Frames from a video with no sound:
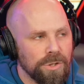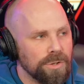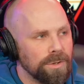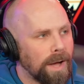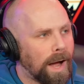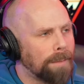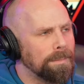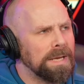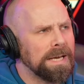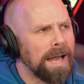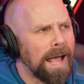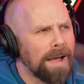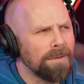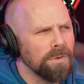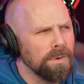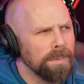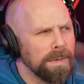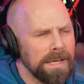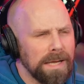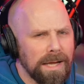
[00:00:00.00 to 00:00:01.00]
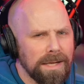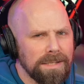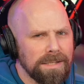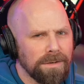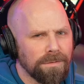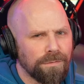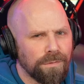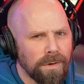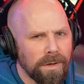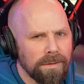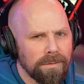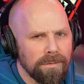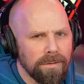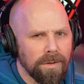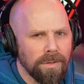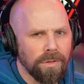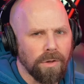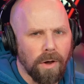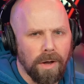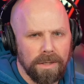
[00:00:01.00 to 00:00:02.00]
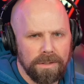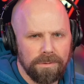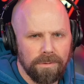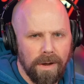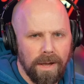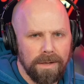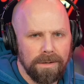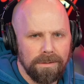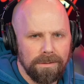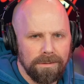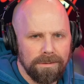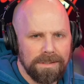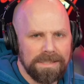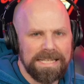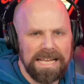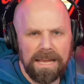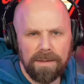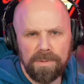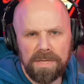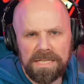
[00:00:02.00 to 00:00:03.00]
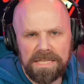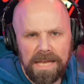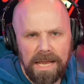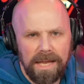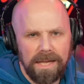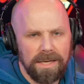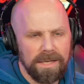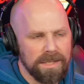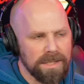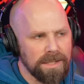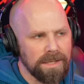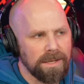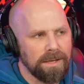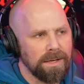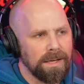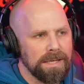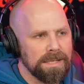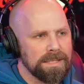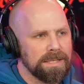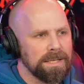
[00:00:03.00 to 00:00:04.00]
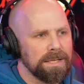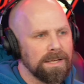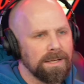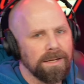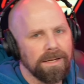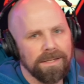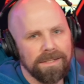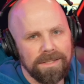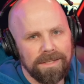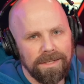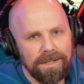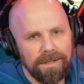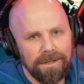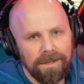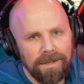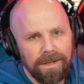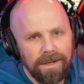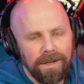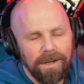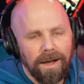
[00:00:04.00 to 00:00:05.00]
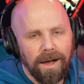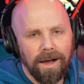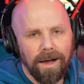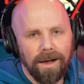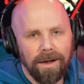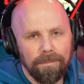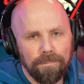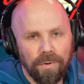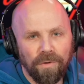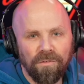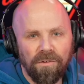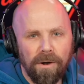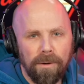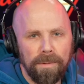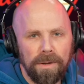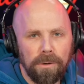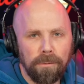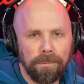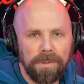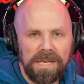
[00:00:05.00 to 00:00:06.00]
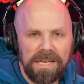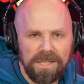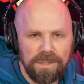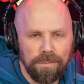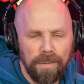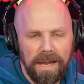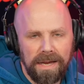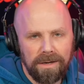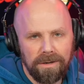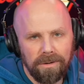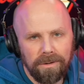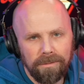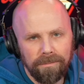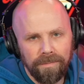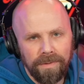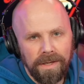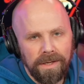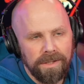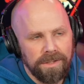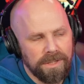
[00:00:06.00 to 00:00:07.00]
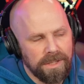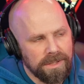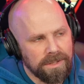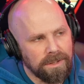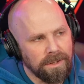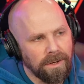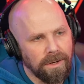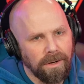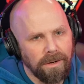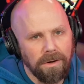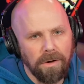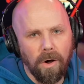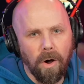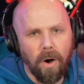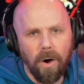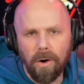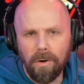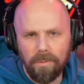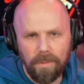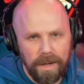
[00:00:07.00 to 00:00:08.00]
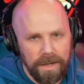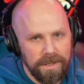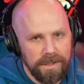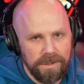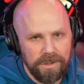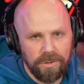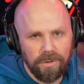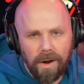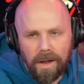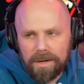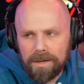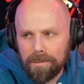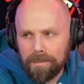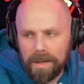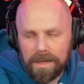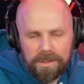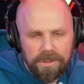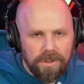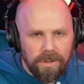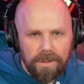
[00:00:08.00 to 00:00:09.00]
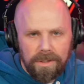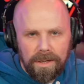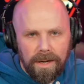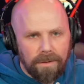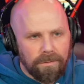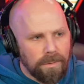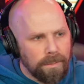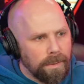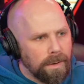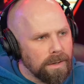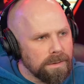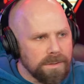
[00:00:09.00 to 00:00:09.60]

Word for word: I mean, everybody had different thoughts, right? Sami Zayn is the is the is the uh, proverbial peacemaker, just uh, always trying to make sure that everybody.